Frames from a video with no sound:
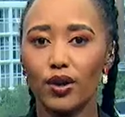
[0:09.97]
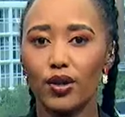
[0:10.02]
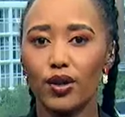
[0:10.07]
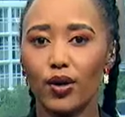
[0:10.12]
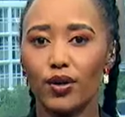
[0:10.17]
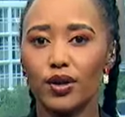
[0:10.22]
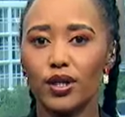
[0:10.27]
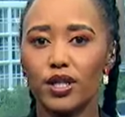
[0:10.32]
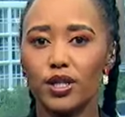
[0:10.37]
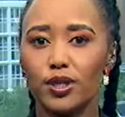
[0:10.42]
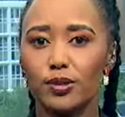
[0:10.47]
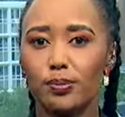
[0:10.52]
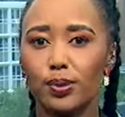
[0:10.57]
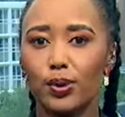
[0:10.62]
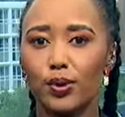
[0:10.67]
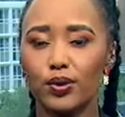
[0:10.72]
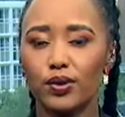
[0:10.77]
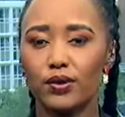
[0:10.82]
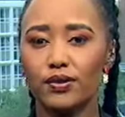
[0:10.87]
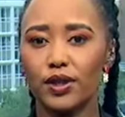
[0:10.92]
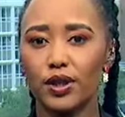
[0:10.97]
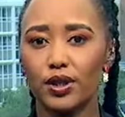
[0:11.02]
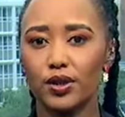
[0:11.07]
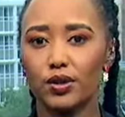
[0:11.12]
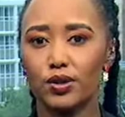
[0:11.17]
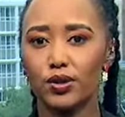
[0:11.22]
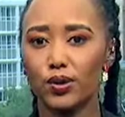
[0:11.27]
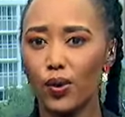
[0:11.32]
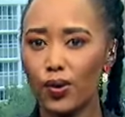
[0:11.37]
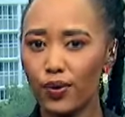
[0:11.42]
Authorities pull the
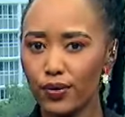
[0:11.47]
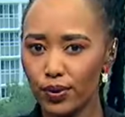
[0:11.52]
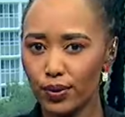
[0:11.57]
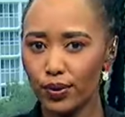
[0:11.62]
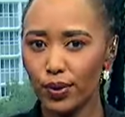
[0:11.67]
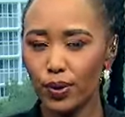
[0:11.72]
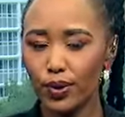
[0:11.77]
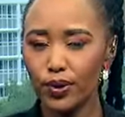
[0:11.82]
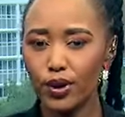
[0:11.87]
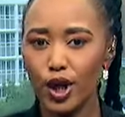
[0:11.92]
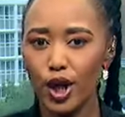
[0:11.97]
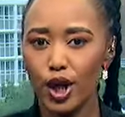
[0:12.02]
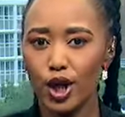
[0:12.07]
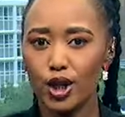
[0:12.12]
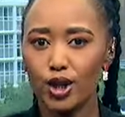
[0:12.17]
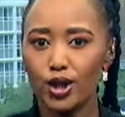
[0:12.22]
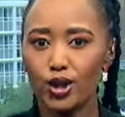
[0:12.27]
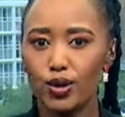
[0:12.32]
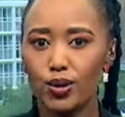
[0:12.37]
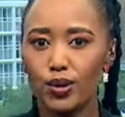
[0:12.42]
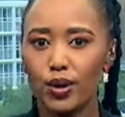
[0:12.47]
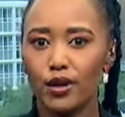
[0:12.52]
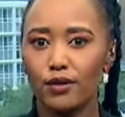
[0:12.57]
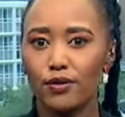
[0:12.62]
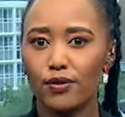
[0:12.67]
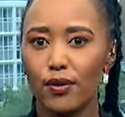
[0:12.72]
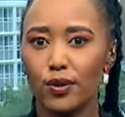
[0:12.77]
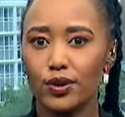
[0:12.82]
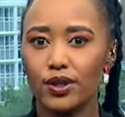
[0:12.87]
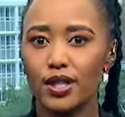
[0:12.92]
vehicles off the road to
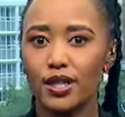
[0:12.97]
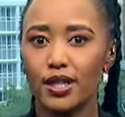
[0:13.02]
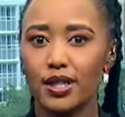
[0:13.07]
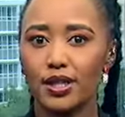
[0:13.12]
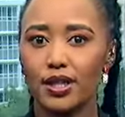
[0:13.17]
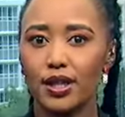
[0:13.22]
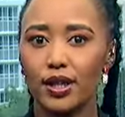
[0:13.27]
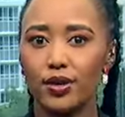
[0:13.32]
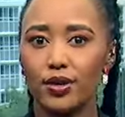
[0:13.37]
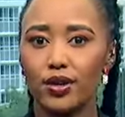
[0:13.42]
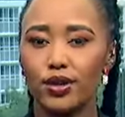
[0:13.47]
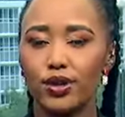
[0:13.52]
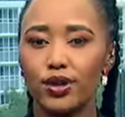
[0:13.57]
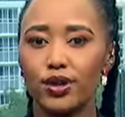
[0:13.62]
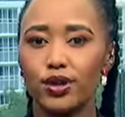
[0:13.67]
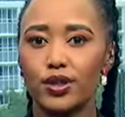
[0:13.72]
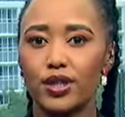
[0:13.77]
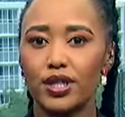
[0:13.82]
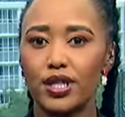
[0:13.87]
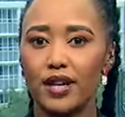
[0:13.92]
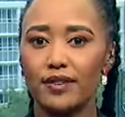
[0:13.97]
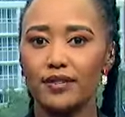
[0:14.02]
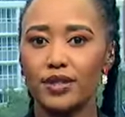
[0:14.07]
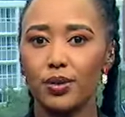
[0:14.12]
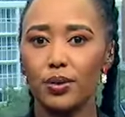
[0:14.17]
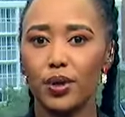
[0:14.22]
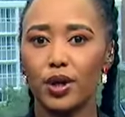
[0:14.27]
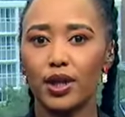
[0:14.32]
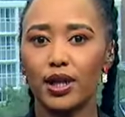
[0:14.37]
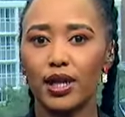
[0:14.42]
enforce the adherence to
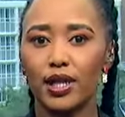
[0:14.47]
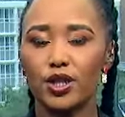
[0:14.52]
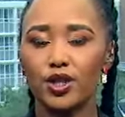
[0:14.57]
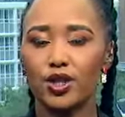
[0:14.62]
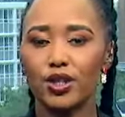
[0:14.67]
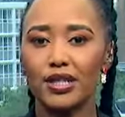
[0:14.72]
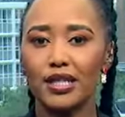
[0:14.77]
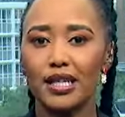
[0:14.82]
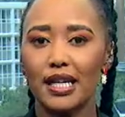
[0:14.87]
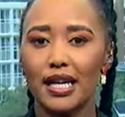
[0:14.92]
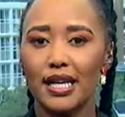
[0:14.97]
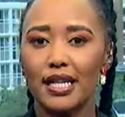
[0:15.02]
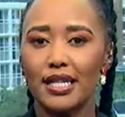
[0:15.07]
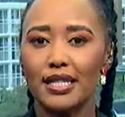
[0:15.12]
safety regulations.